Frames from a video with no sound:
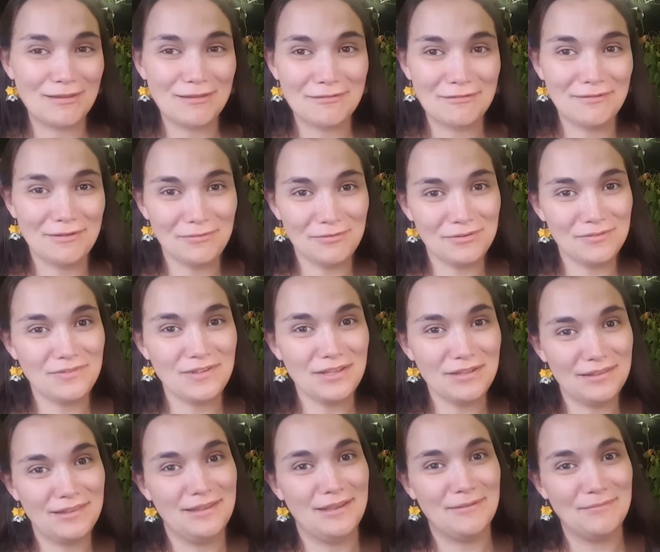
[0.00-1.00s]
you know, I would have
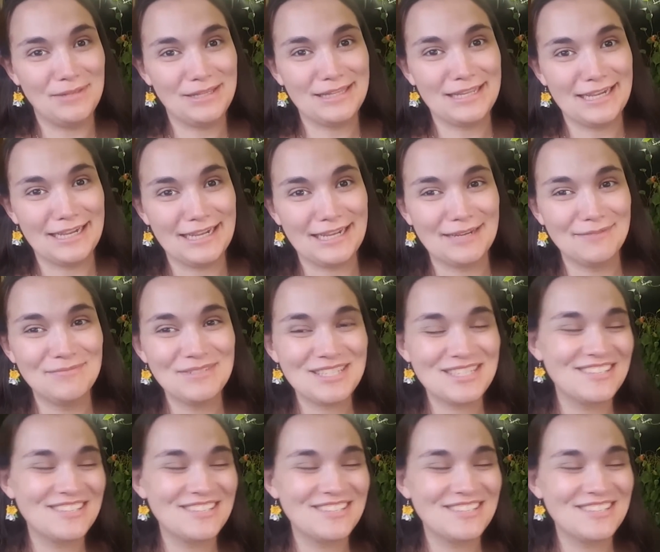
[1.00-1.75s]
eaten them in time.